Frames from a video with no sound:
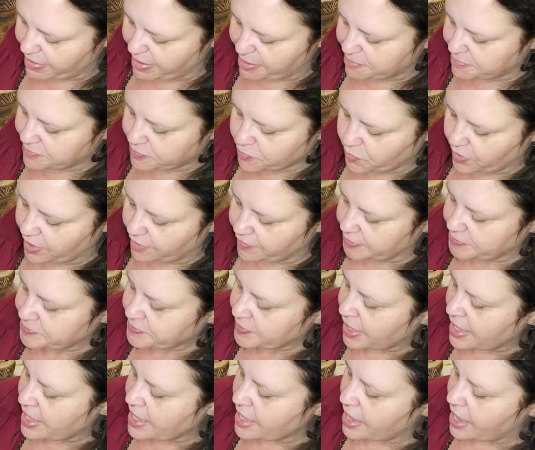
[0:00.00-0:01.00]
but whatever.
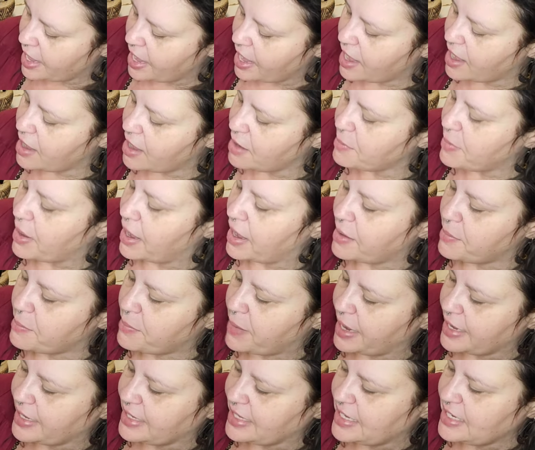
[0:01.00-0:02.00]

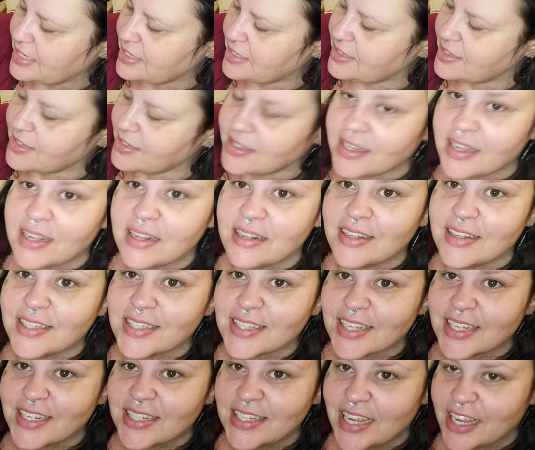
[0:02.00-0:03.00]
My yeast is in
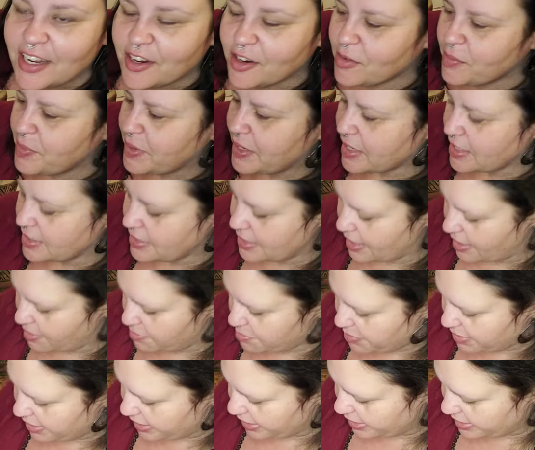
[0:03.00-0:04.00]
this container because I
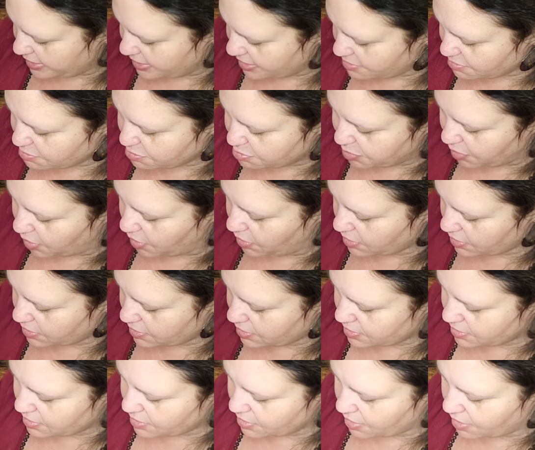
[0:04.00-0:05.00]
buy it in bulk
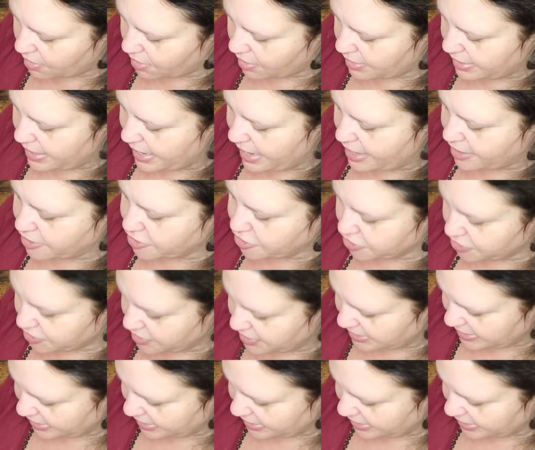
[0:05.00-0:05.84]
on Azure